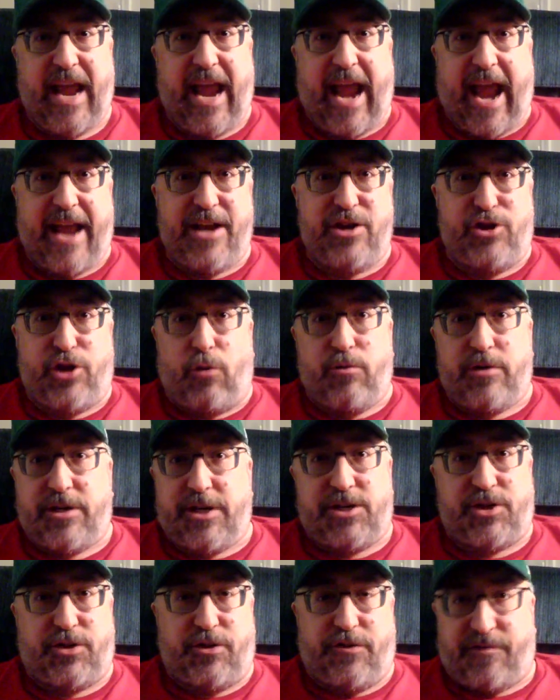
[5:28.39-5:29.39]
and don't
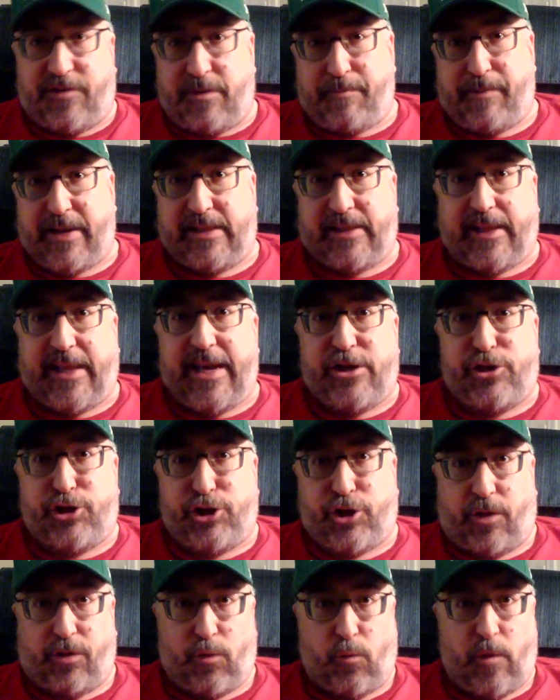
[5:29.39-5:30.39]
deserve to be
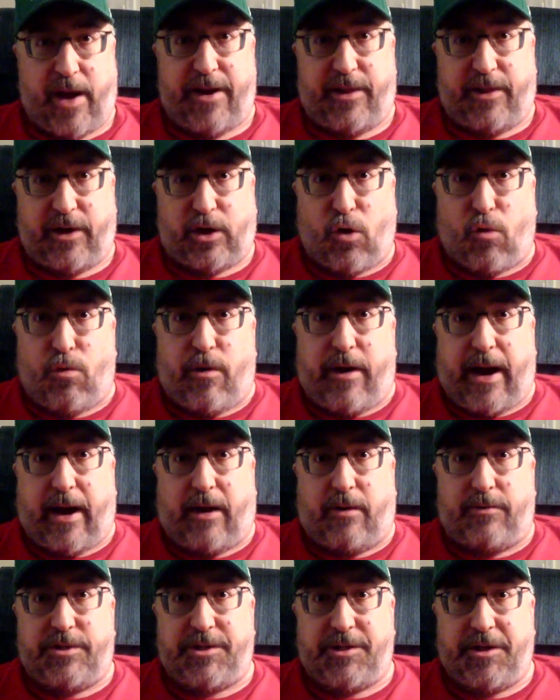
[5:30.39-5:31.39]
lynched on the way to the
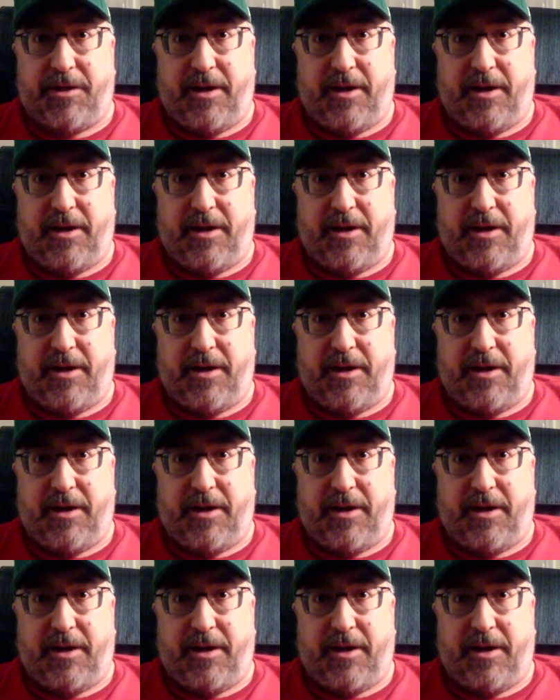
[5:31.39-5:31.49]
courthouse.